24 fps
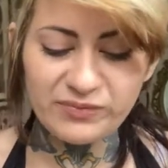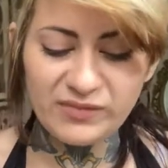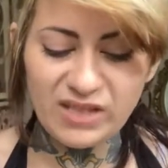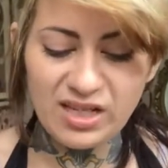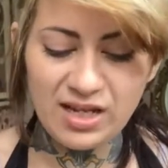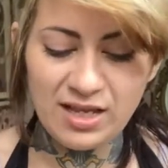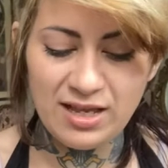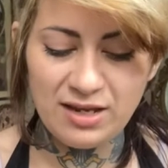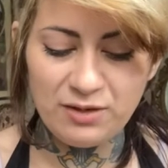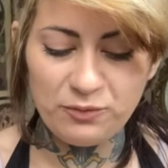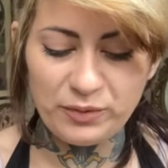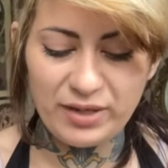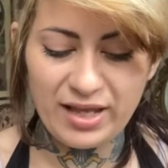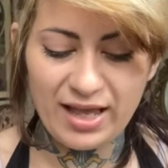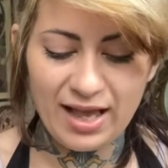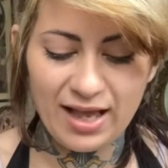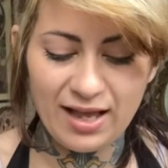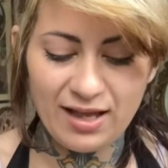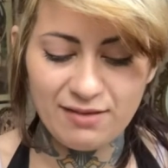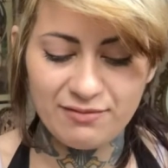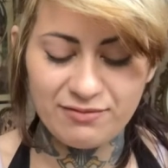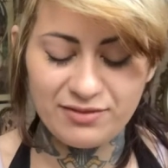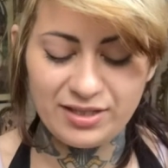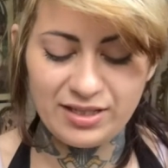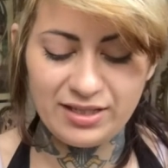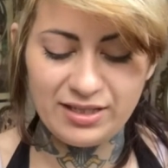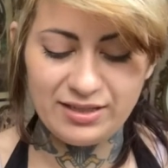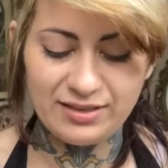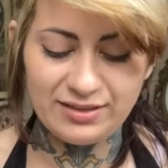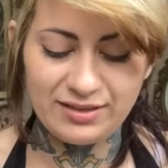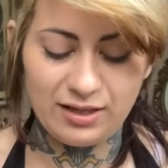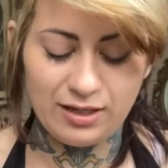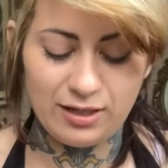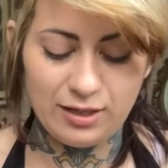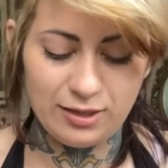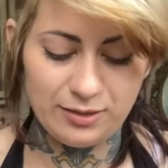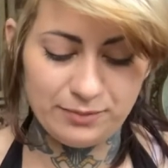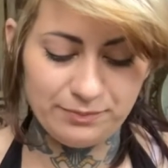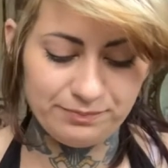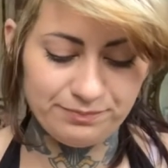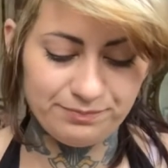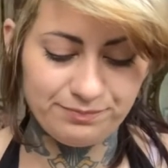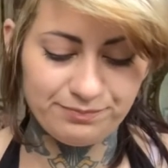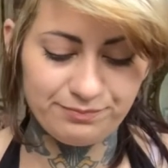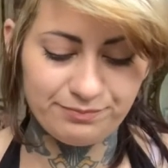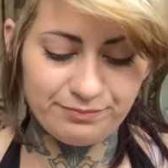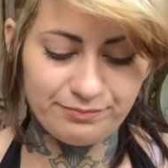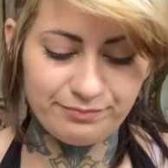And we have these
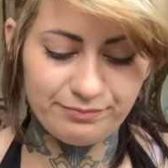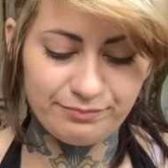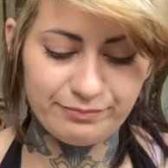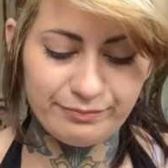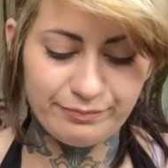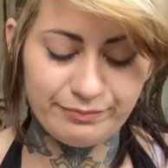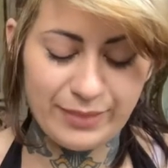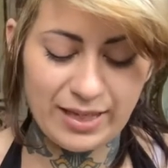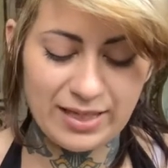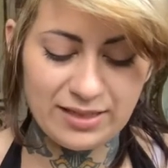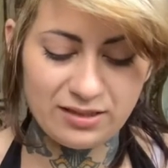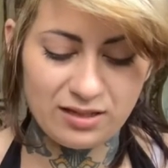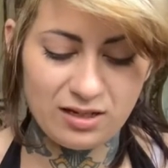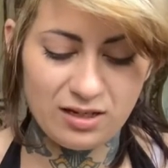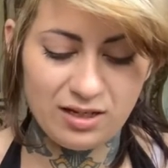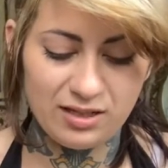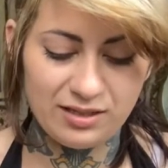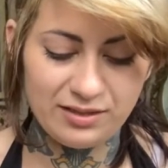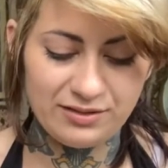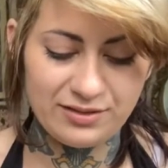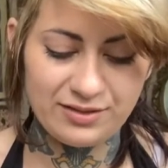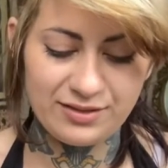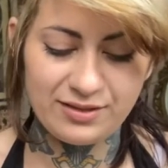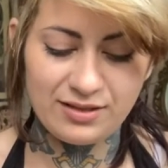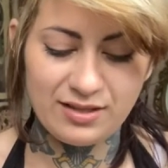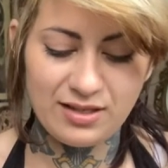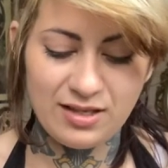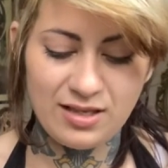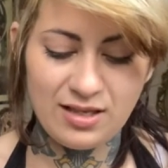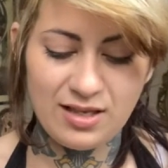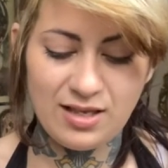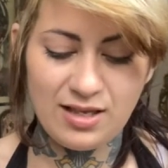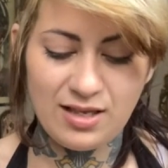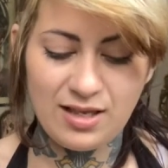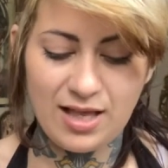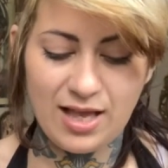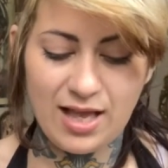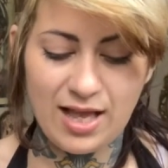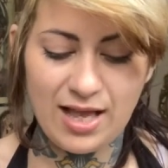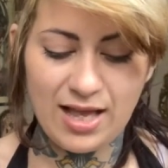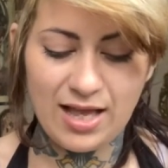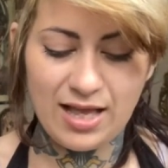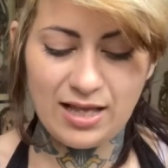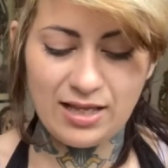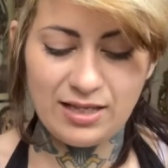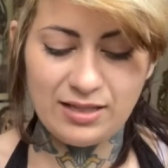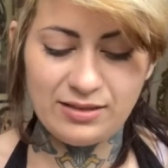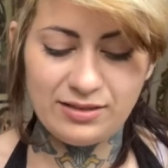pentagons,
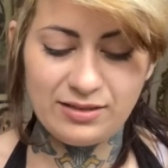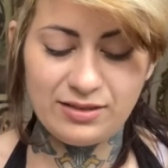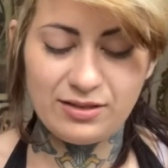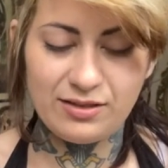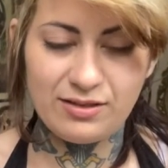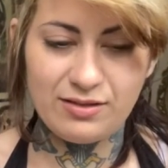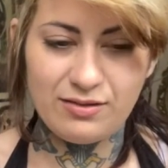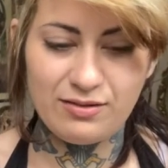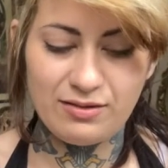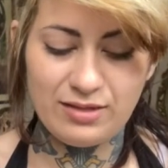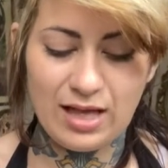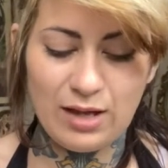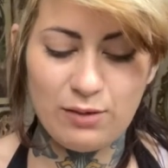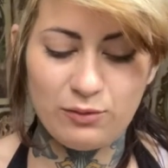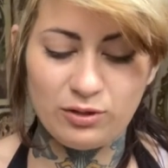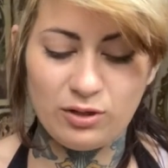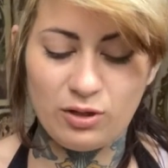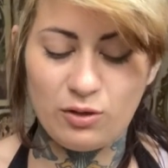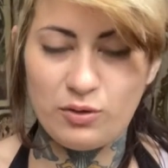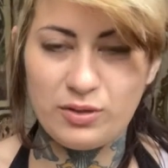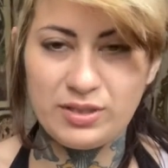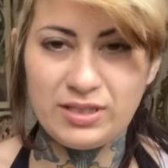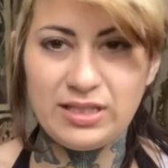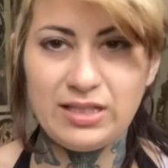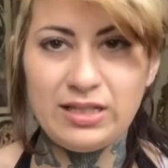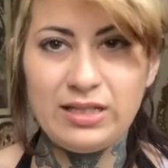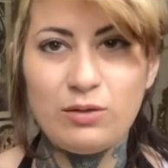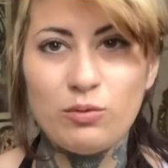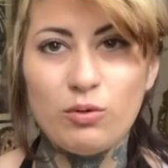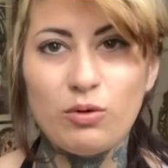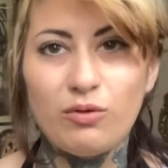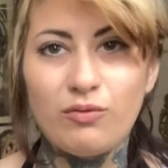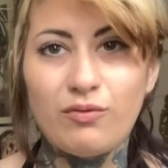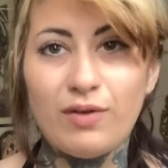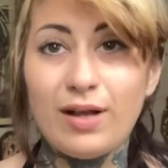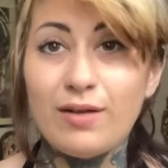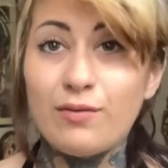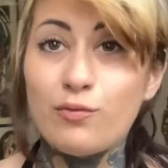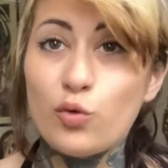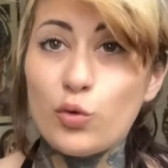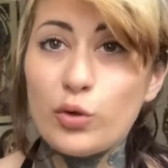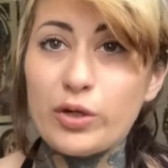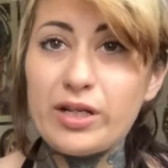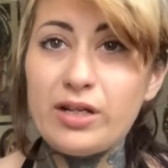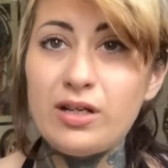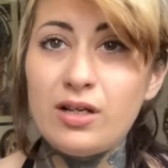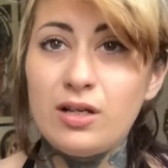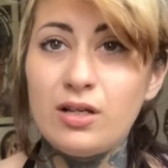and that will always equal
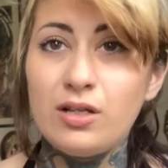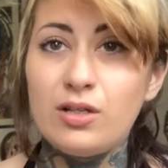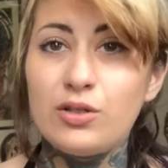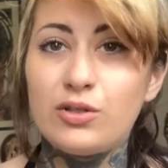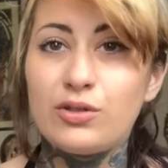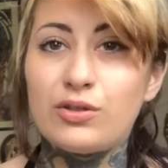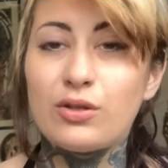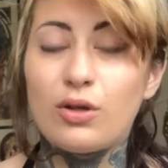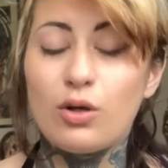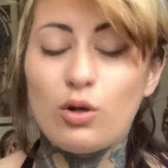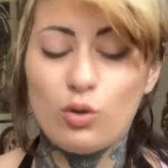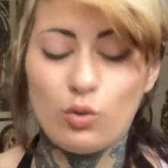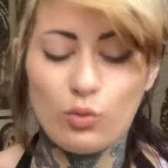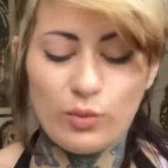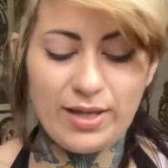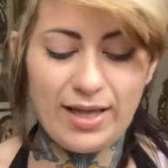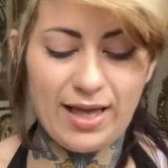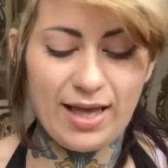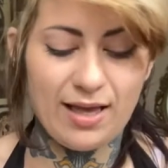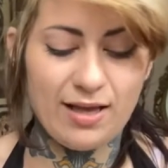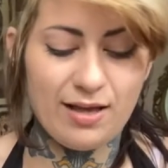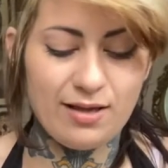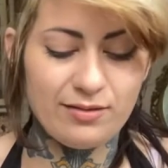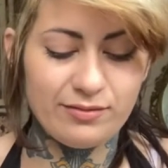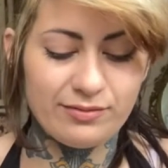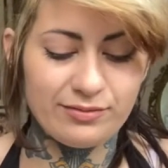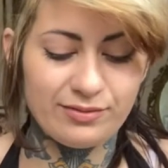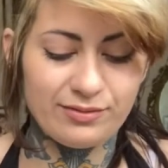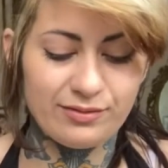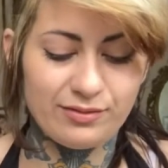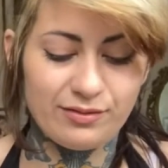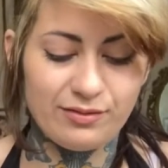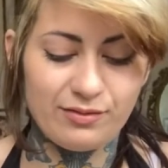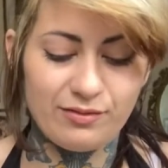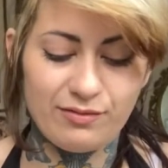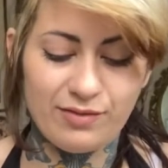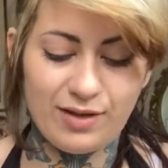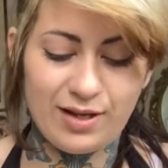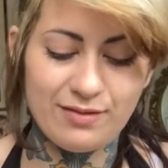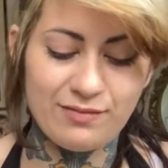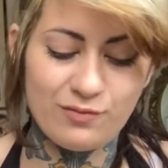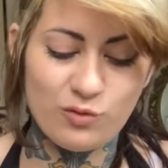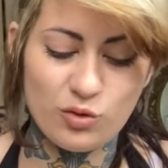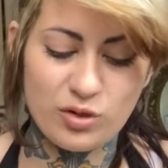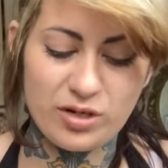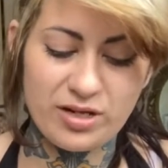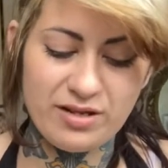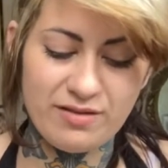540. So we have
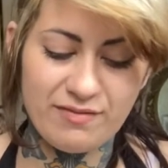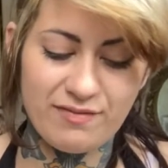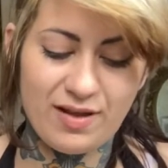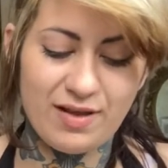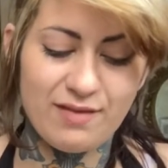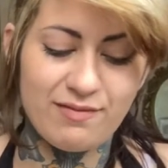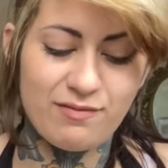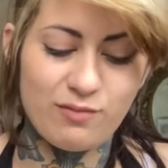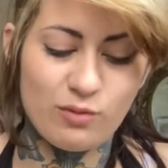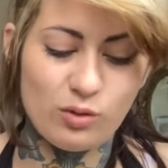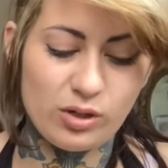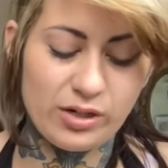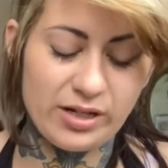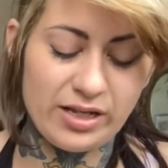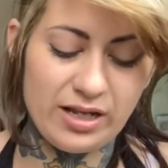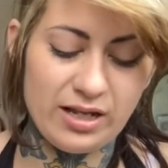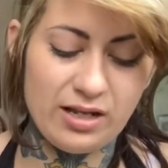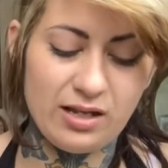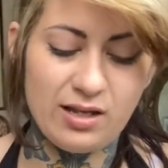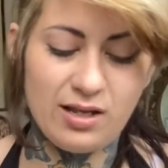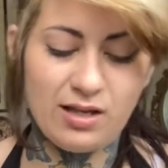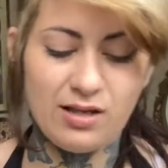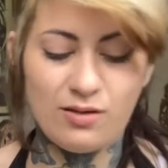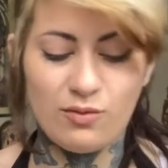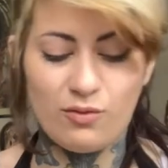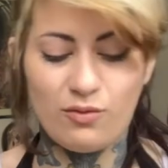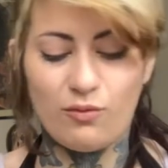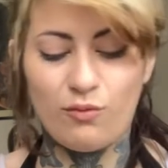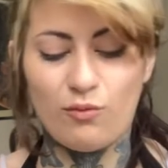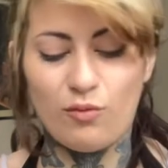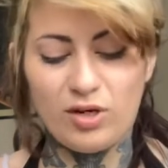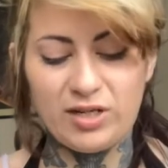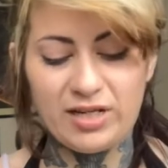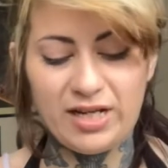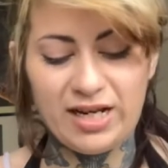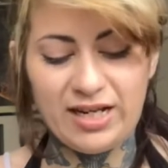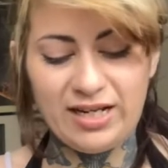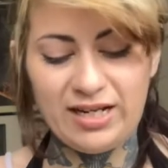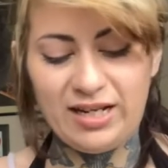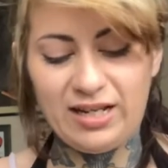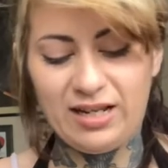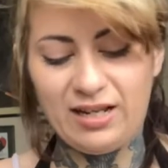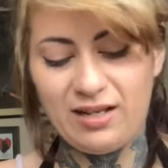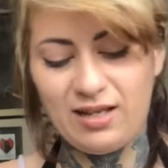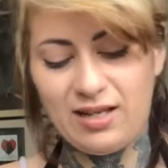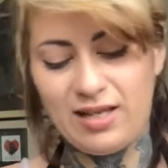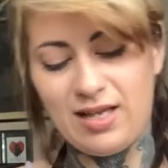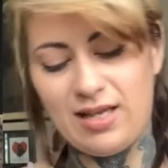540, 540,
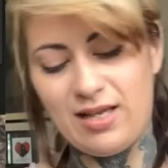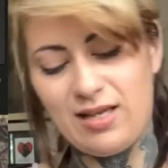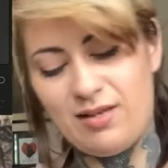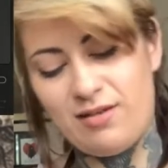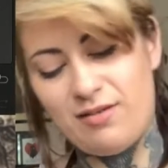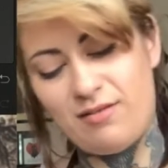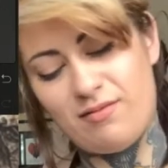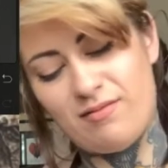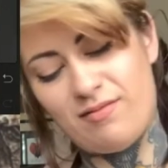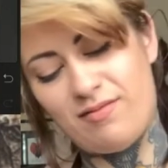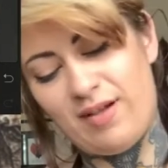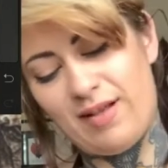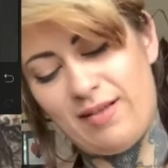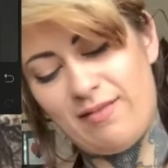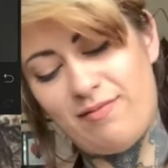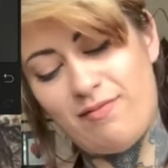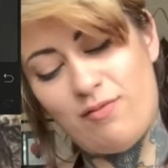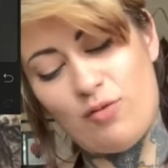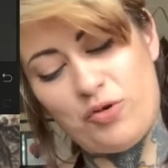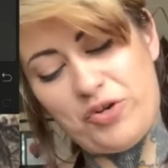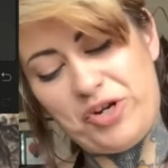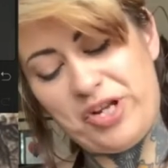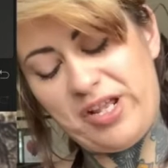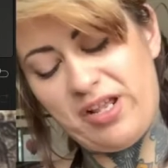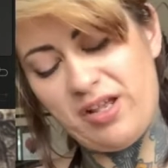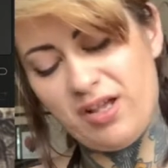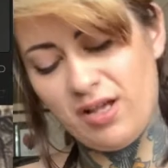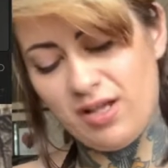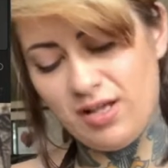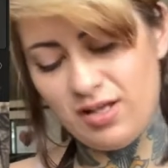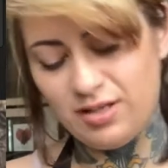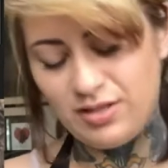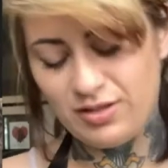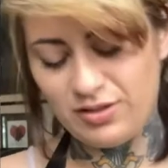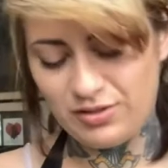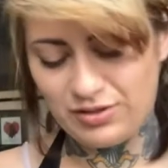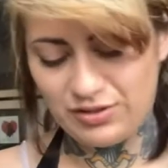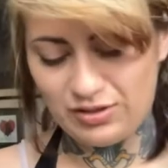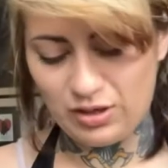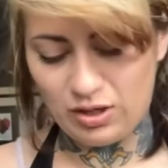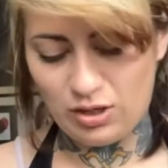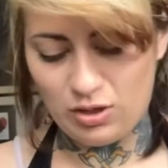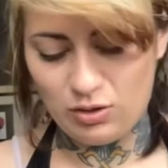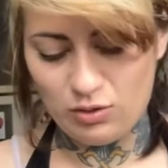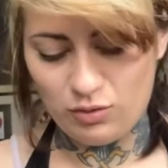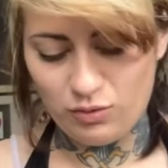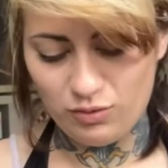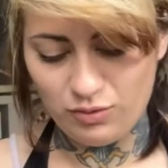180, and 540.
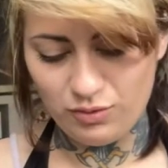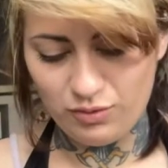So